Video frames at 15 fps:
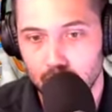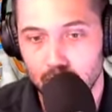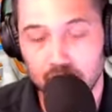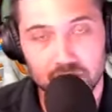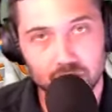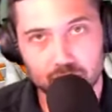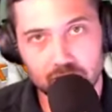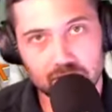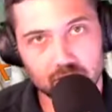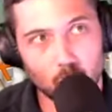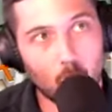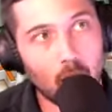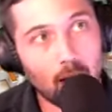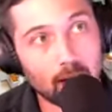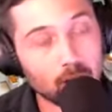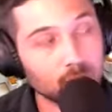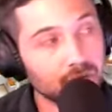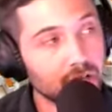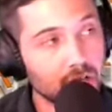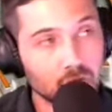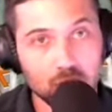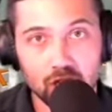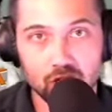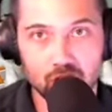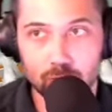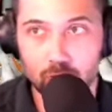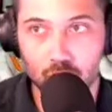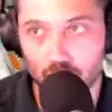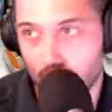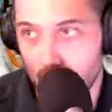He's the reason why I don't think you need
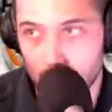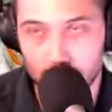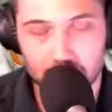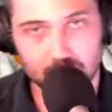Jimmy Graham.